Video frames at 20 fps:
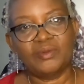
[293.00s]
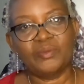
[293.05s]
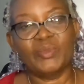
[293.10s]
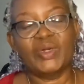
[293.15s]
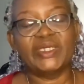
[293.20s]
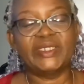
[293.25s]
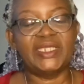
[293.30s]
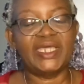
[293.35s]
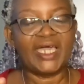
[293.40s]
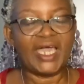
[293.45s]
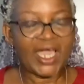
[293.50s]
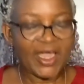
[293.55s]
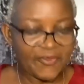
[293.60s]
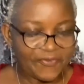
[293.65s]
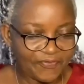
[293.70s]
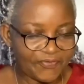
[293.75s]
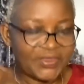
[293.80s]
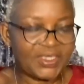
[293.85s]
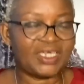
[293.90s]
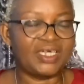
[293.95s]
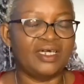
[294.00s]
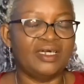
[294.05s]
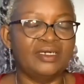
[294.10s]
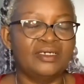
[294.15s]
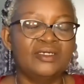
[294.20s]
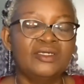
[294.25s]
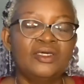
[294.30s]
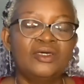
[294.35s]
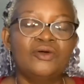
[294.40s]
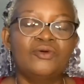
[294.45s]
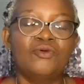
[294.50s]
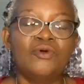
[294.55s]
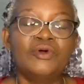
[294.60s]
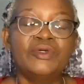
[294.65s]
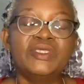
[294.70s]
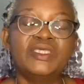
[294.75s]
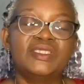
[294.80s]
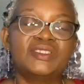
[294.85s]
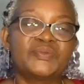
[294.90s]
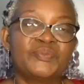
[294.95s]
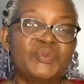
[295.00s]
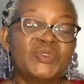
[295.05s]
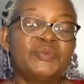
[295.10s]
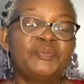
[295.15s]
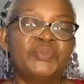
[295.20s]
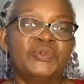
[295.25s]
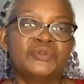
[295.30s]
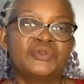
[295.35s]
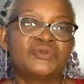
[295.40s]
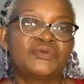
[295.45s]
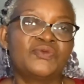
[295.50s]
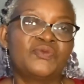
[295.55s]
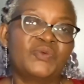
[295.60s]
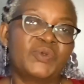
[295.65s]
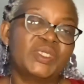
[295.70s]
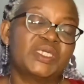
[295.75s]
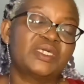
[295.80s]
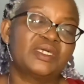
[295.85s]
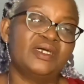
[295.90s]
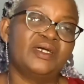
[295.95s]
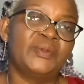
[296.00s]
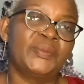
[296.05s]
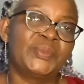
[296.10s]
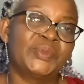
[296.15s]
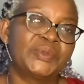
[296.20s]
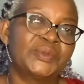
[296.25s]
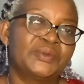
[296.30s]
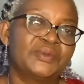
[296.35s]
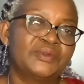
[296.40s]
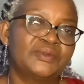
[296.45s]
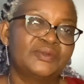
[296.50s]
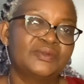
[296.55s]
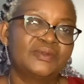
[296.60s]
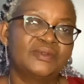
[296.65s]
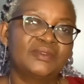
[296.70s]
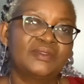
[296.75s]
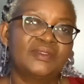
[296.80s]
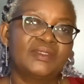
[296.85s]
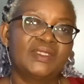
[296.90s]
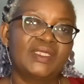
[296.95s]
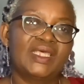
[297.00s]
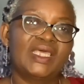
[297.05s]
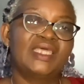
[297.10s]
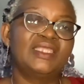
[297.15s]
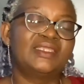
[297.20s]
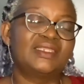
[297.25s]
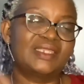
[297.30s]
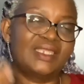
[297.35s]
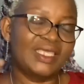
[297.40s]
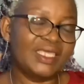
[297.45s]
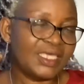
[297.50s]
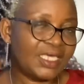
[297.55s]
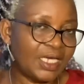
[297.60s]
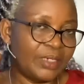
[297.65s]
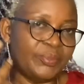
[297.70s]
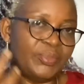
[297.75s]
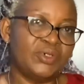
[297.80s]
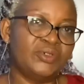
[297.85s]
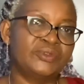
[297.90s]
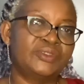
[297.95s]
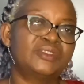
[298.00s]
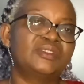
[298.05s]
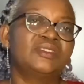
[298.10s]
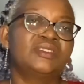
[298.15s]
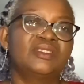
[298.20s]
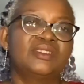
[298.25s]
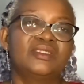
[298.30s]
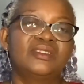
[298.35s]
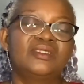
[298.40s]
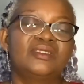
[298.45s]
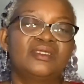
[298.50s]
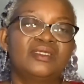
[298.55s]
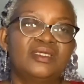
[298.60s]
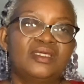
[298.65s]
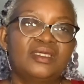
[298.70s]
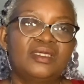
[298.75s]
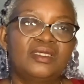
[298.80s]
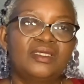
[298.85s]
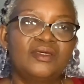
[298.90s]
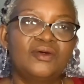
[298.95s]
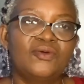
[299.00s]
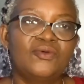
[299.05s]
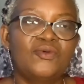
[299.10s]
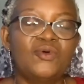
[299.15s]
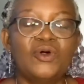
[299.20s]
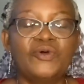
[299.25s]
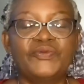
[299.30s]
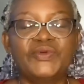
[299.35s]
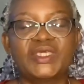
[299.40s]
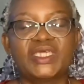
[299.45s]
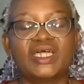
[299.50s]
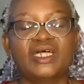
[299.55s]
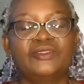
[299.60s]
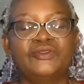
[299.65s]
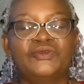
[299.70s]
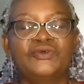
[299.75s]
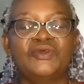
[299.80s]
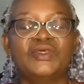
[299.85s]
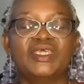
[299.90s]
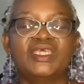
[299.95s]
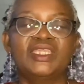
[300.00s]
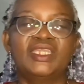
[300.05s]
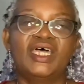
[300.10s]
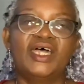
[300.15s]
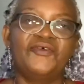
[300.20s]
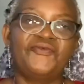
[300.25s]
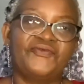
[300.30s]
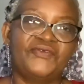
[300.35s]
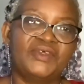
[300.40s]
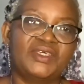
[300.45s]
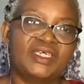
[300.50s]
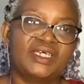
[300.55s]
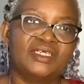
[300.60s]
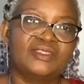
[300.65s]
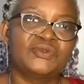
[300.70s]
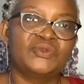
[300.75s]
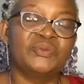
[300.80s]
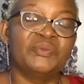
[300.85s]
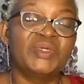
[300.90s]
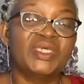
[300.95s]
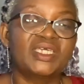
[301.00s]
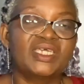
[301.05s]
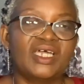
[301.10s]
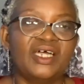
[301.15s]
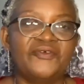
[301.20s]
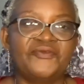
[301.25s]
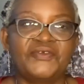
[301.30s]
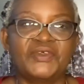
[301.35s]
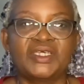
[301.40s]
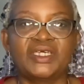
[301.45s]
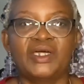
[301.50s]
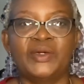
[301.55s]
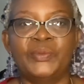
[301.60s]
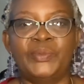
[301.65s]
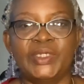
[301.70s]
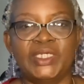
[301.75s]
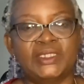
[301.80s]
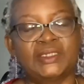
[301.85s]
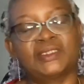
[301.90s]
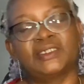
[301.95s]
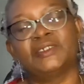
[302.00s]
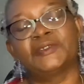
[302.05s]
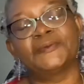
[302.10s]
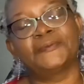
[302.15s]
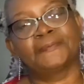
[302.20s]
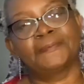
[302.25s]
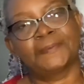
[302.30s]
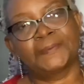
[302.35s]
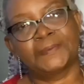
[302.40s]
Mother Africa wants his peoples to wake up and think about what we can do in Africa to make Africa better.